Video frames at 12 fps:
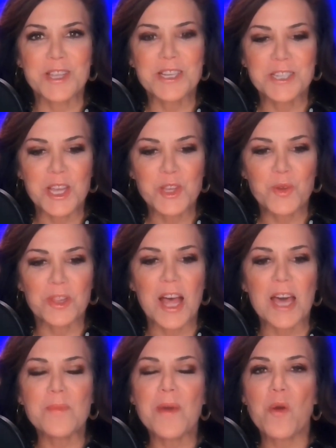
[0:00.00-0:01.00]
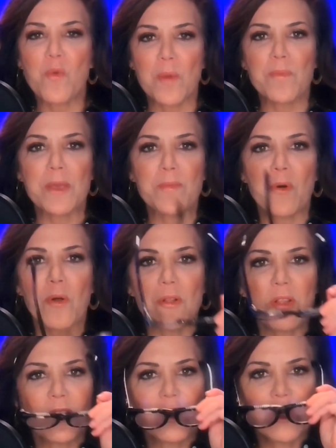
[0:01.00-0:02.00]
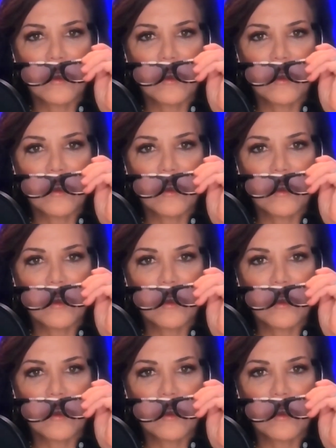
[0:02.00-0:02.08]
they tell you a lot about what people